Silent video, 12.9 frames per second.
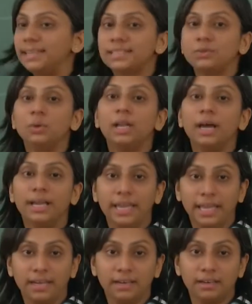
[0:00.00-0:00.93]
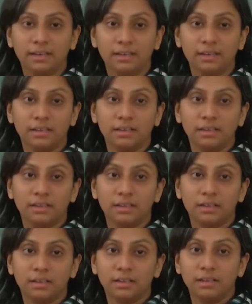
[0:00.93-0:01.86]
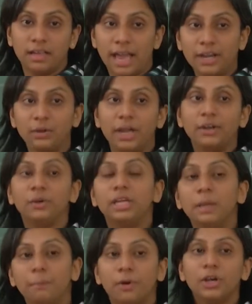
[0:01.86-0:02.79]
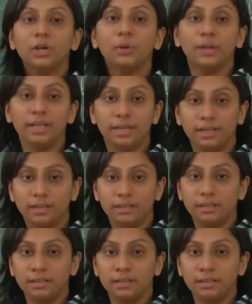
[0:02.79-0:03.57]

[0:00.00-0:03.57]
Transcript: this rule again. And you keep on doing it.